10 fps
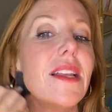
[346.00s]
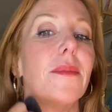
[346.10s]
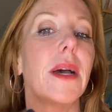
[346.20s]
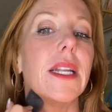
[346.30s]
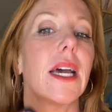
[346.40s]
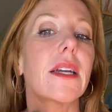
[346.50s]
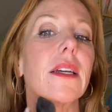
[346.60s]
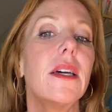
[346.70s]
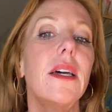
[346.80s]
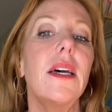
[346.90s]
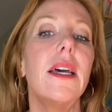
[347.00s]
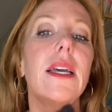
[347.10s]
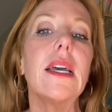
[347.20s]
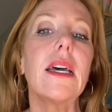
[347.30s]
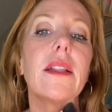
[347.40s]
my neck.
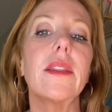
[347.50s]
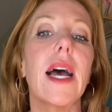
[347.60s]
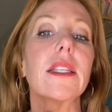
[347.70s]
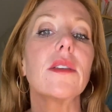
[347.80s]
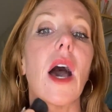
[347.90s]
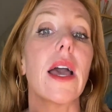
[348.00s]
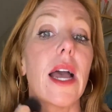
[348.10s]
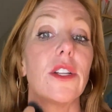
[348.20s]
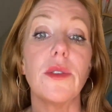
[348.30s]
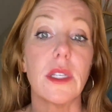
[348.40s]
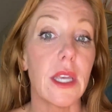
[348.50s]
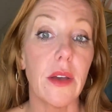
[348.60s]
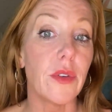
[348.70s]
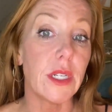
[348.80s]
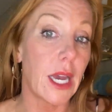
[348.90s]
And I do this
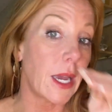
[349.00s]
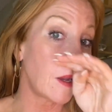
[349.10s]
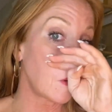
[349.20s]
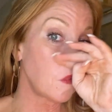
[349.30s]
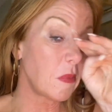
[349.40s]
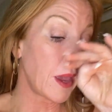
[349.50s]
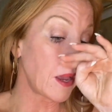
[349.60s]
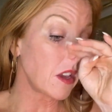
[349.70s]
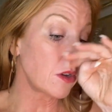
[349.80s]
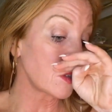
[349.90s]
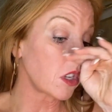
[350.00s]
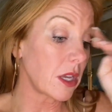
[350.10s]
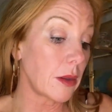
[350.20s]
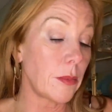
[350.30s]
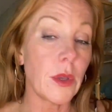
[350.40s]
every day. I
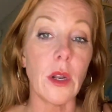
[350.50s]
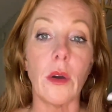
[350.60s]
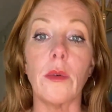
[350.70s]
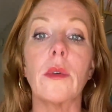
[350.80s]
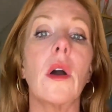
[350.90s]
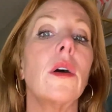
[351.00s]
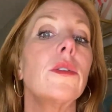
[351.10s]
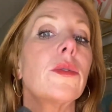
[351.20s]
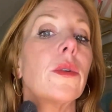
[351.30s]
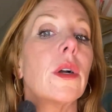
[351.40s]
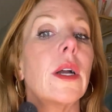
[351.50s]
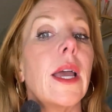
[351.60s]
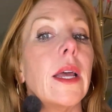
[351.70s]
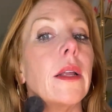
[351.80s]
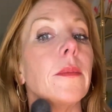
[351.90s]
usually, contour
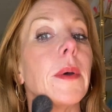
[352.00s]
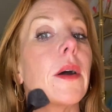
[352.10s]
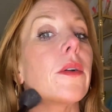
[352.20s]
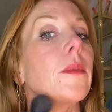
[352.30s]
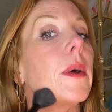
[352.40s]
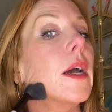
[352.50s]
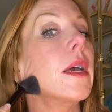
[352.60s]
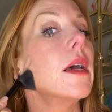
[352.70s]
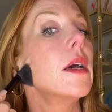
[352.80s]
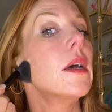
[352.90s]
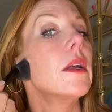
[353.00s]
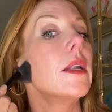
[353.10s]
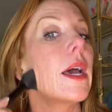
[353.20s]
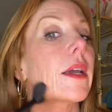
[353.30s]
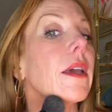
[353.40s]
and powder my
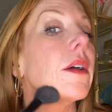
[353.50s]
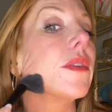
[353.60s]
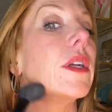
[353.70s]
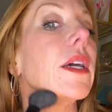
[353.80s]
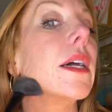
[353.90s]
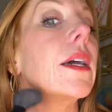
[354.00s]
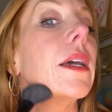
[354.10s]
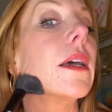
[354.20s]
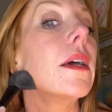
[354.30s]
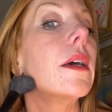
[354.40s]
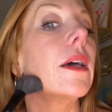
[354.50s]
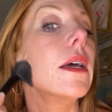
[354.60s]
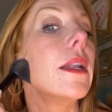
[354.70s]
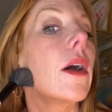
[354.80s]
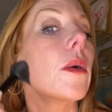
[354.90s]
neck every day.
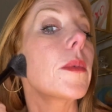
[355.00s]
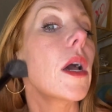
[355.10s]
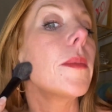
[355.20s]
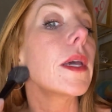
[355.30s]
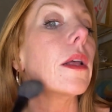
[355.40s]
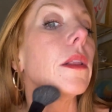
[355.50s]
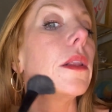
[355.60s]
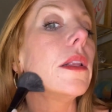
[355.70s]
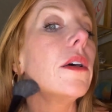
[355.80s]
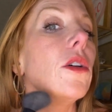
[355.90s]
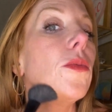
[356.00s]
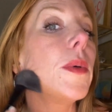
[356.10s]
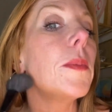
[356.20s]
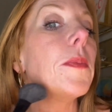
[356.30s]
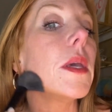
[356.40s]
And now I'm coming a little
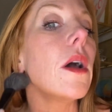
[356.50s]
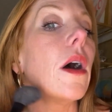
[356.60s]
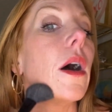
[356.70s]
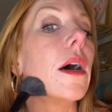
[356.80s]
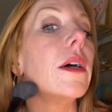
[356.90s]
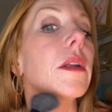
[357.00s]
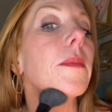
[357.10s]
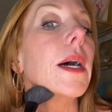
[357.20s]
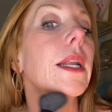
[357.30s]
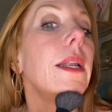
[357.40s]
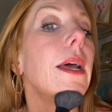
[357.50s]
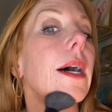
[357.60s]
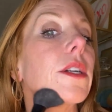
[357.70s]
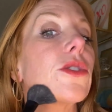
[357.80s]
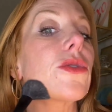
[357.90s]
bit beyond my
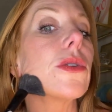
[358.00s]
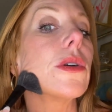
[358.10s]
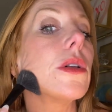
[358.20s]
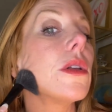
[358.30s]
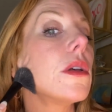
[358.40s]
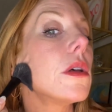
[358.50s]
natural